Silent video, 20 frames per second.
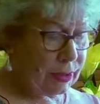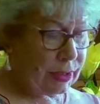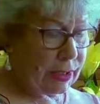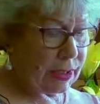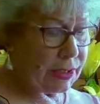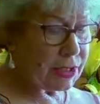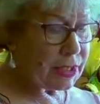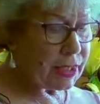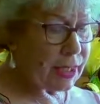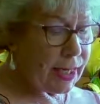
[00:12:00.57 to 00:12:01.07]

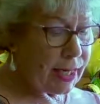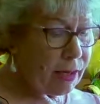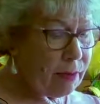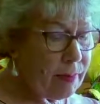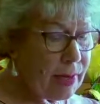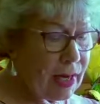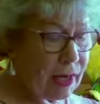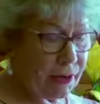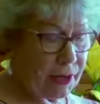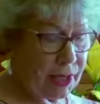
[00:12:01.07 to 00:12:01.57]
In Te Reo
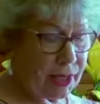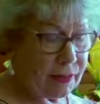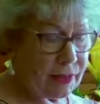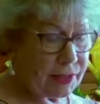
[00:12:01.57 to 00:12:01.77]
Māori,